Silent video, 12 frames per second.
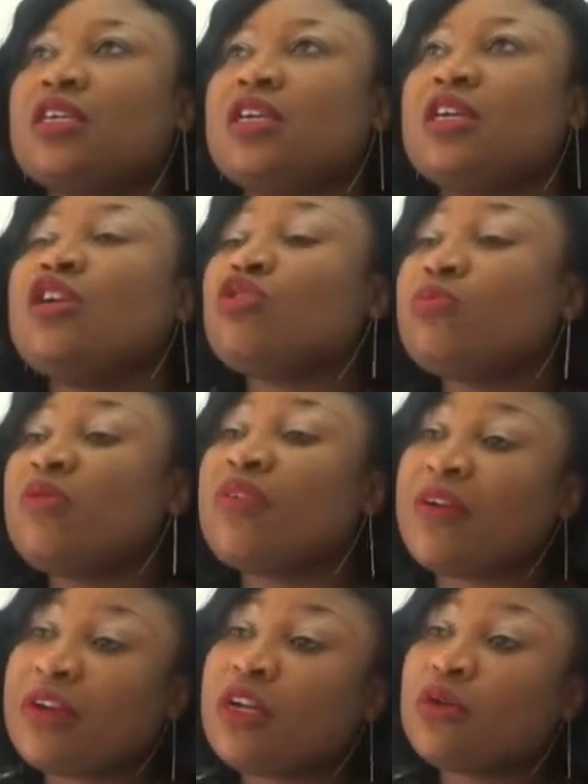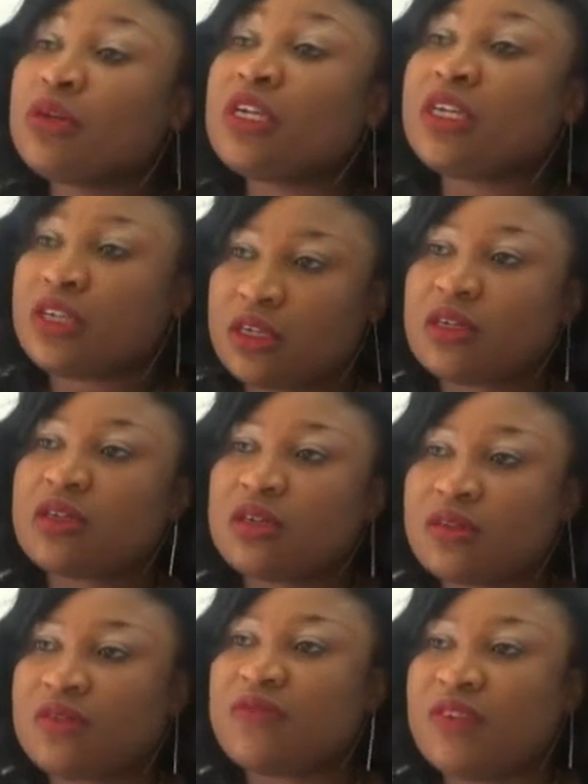it could be very lonely,
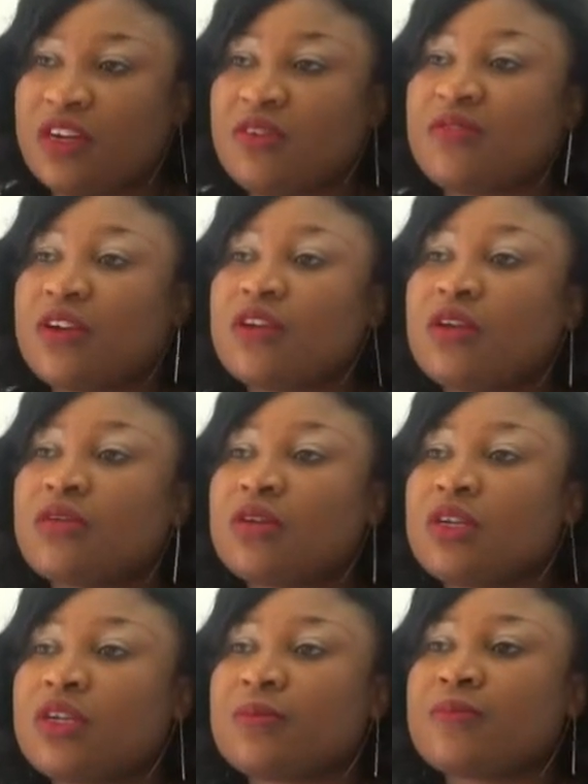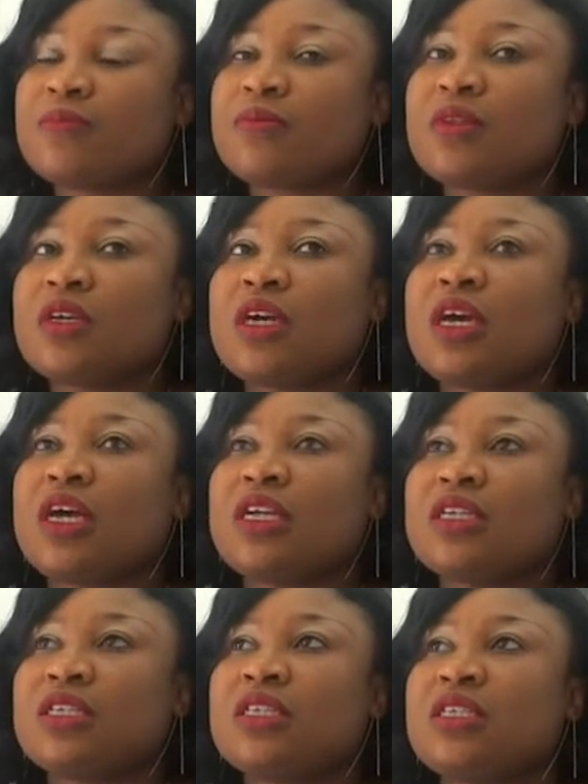very, very lonely.
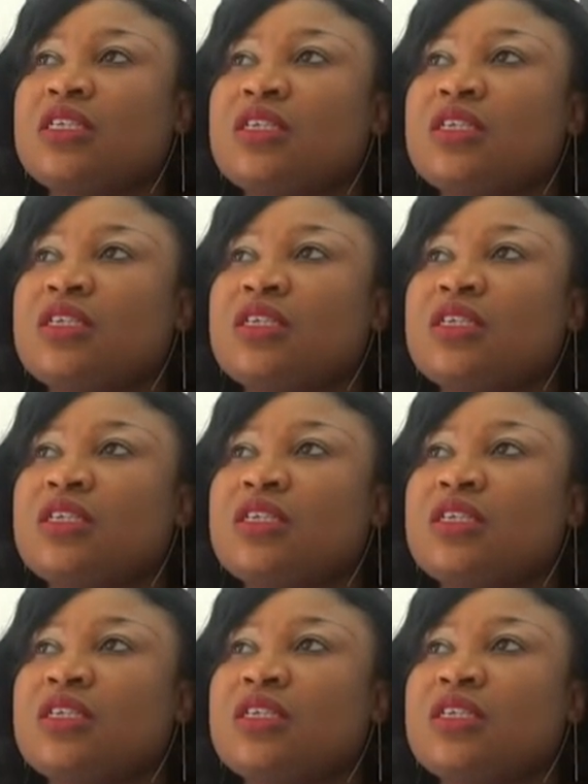And